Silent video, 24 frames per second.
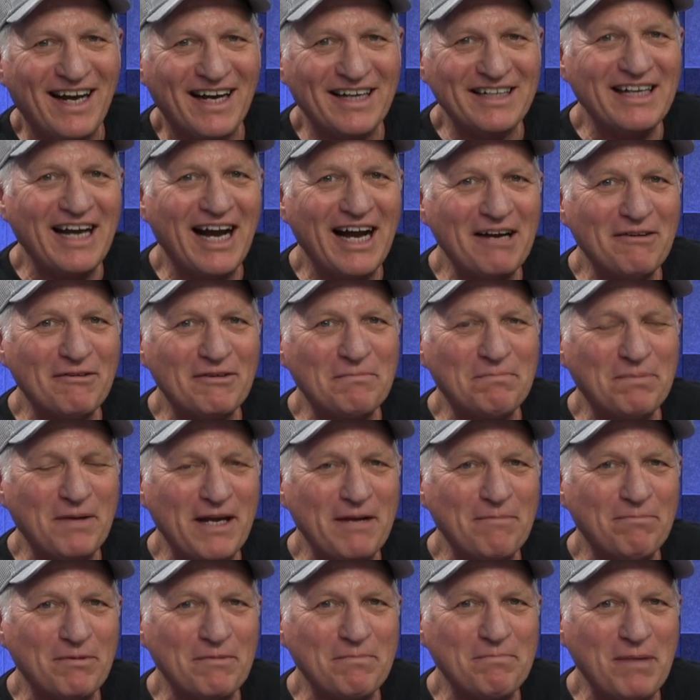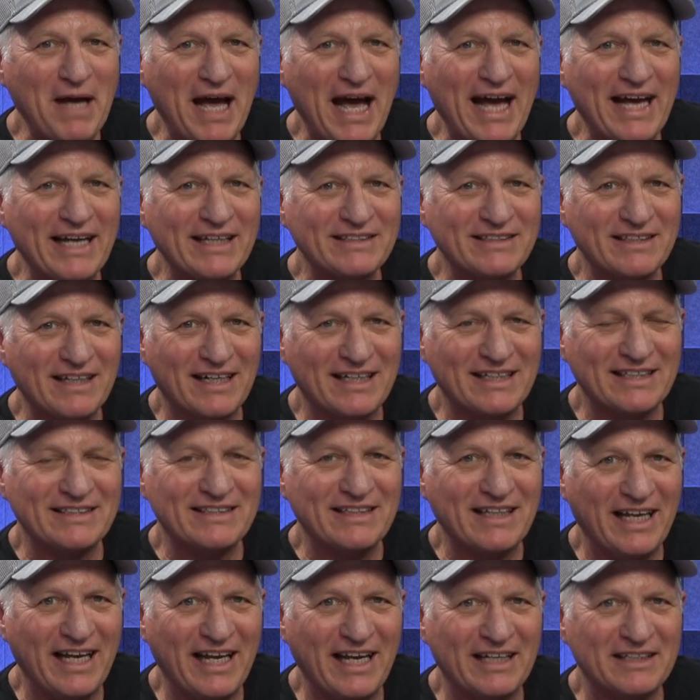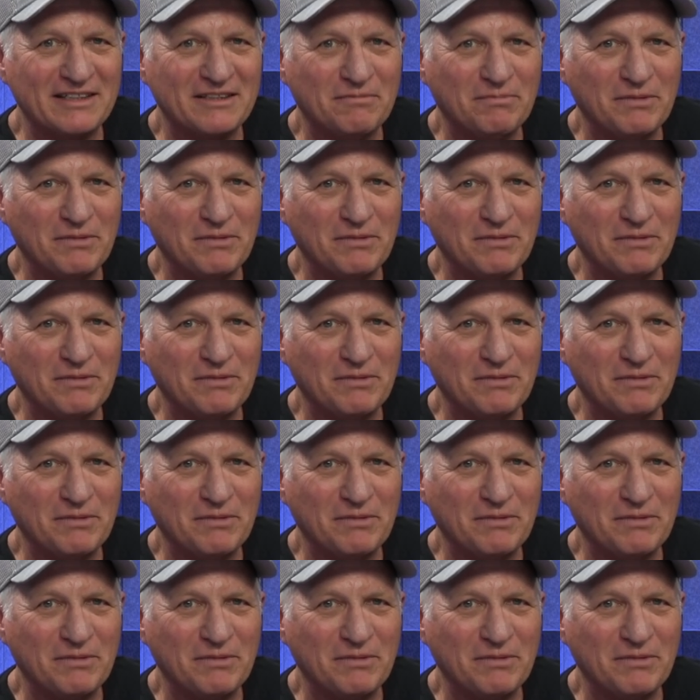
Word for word: guy with paper bags on his hands